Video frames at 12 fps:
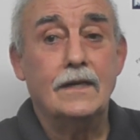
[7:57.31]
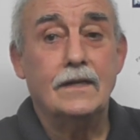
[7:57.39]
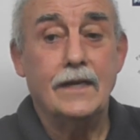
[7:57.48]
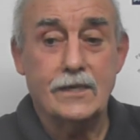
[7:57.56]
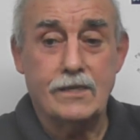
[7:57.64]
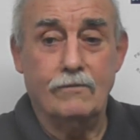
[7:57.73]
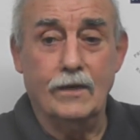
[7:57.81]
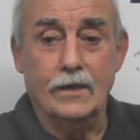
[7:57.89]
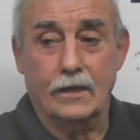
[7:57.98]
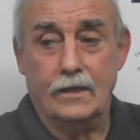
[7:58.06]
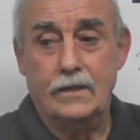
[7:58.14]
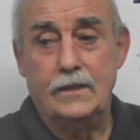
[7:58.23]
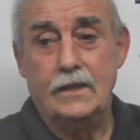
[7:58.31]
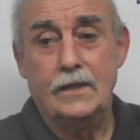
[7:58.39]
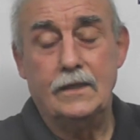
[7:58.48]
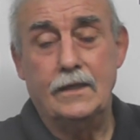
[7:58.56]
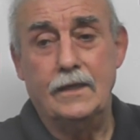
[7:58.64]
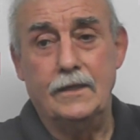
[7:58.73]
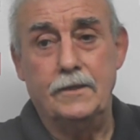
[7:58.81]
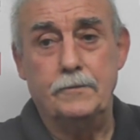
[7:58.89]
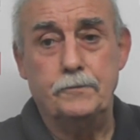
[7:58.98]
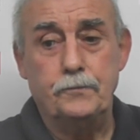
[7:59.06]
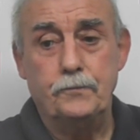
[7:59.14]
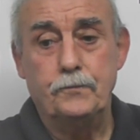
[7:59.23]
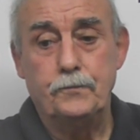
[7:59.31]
Yes, it will. But